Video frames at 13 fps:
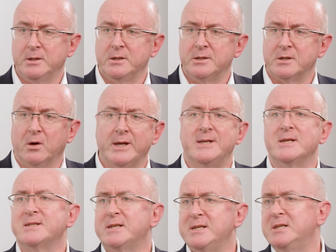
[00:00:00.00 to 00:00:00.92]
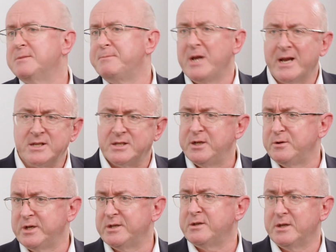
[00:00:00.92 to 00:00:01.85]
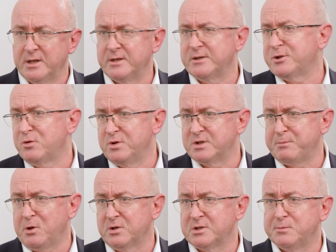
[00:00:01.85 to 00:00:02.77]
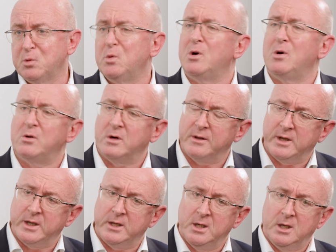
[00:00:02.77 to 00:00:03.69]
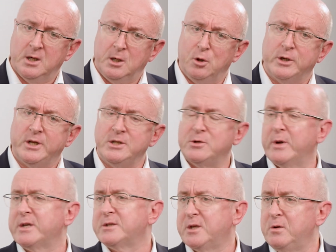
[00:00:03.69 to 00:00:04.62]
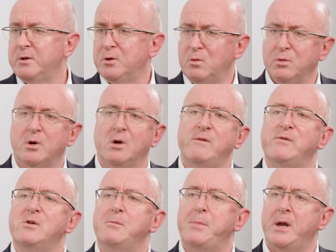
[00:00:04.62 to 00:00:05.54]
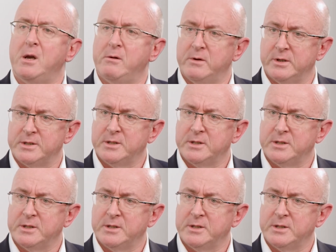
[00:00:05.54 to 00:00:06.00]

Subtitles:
So does it need to be executed as soon as possible, or are they looking to execute the order over a period of